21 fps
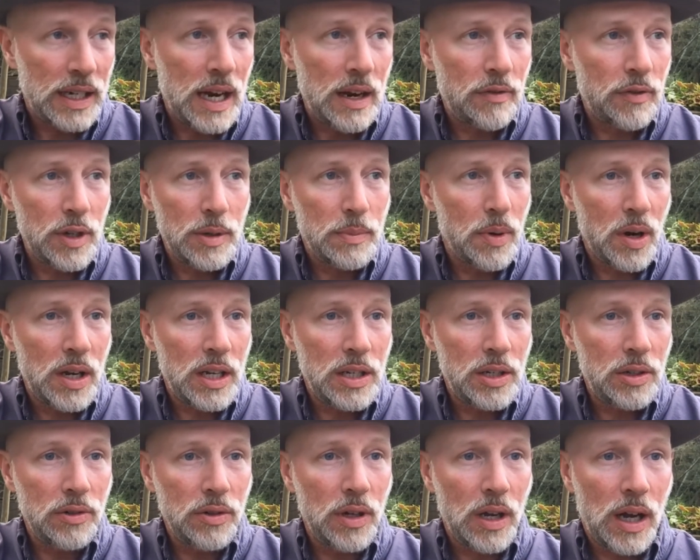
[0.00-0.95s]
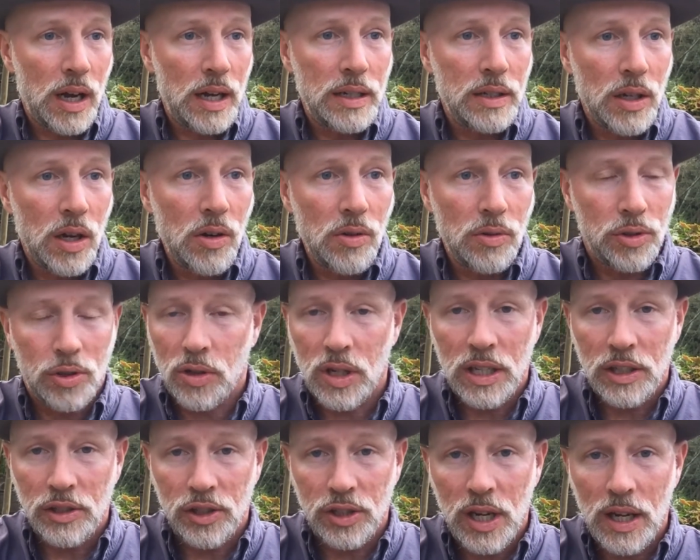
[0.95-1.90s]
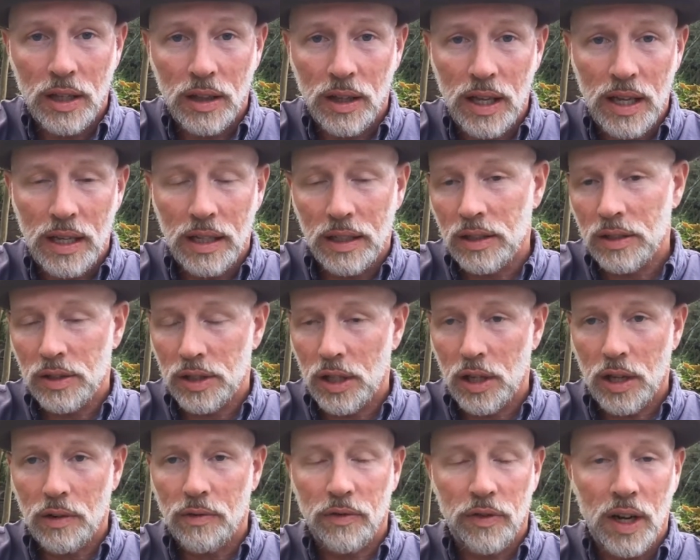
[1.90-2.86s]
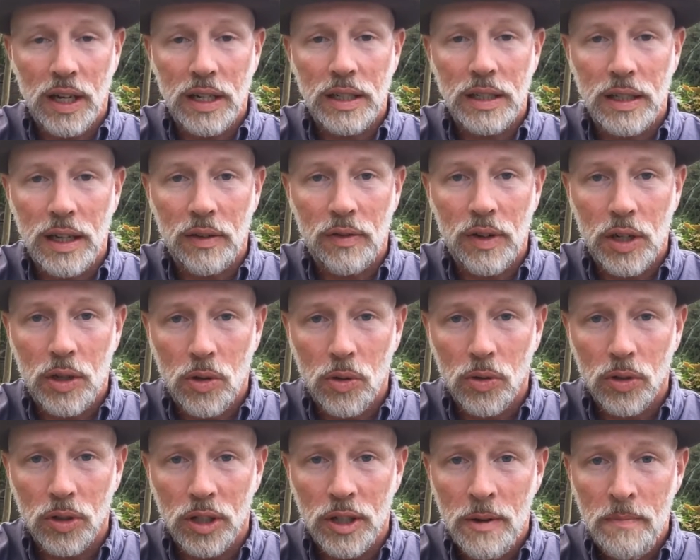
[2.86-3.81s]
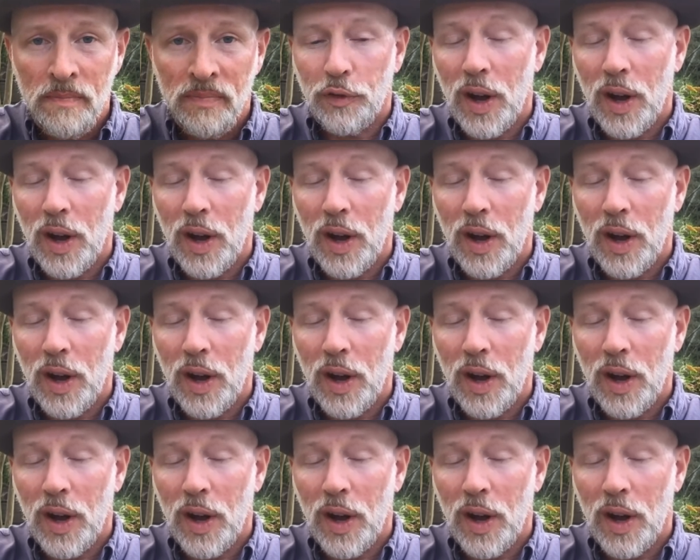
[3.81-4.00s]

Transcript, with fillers: Everybody you, I know drinks Yuengling, and you can find it in every cooler.